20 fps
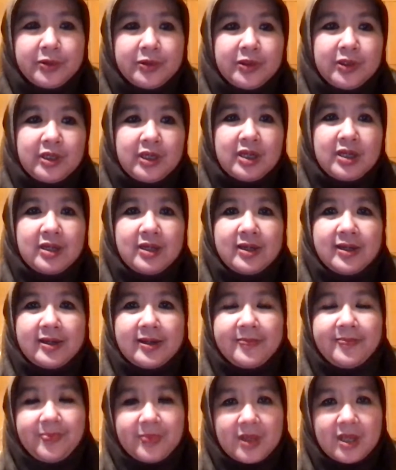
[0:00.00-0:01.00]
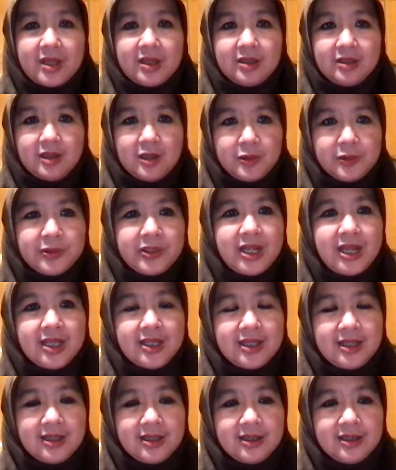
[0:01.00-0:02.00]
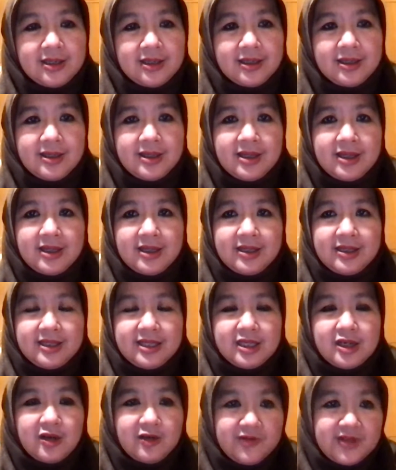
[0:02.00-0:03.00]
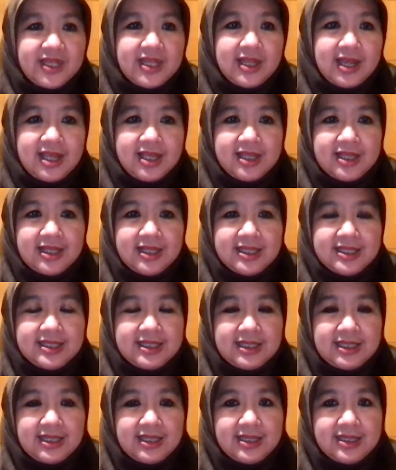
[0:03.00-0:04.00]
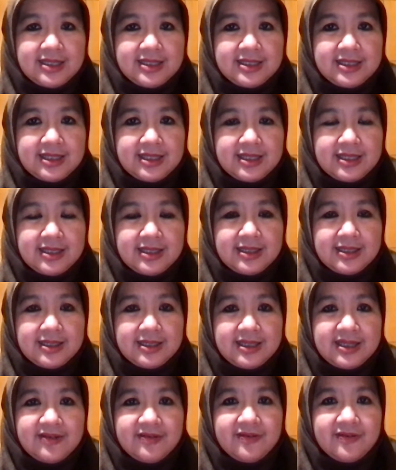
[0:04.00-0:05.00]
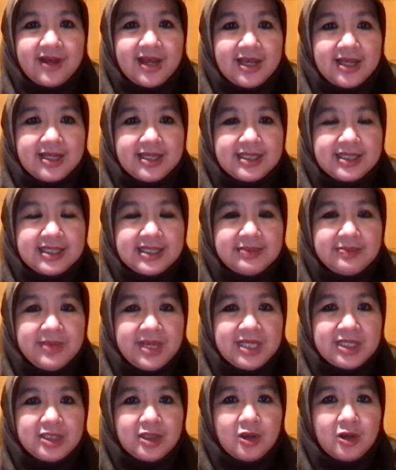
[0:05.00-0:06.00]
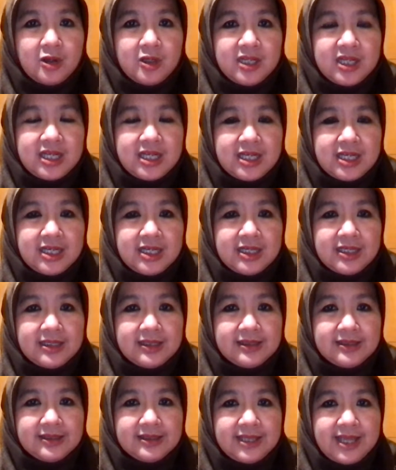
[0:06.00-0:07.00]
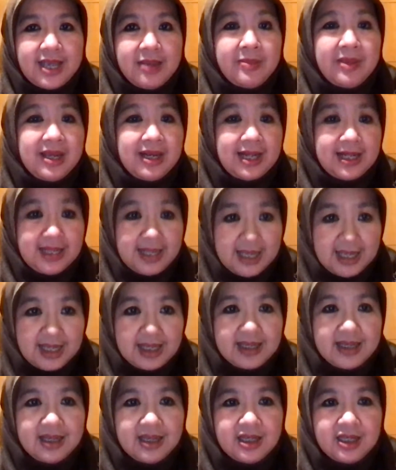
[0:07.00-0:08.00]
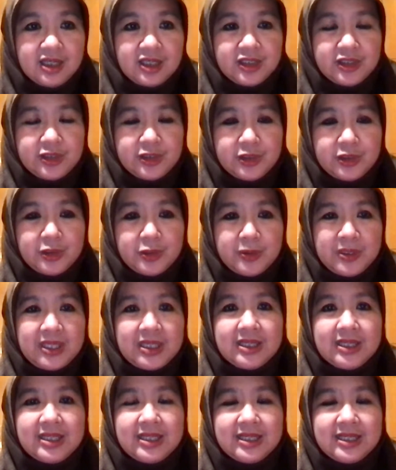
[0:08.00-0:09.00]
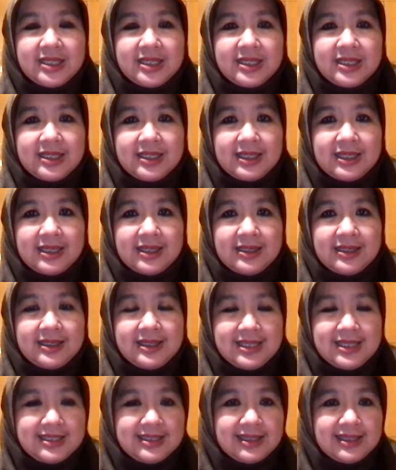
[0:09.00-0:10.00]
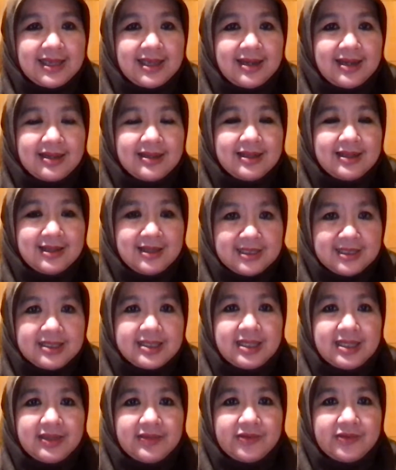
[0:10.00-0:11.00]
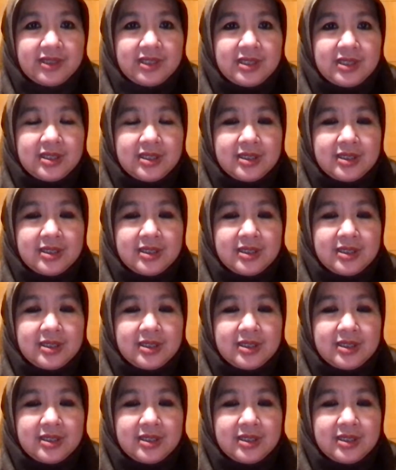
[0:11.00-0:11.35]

to know that the COVID-19 is the virus based on the mRNA. So with this characteristic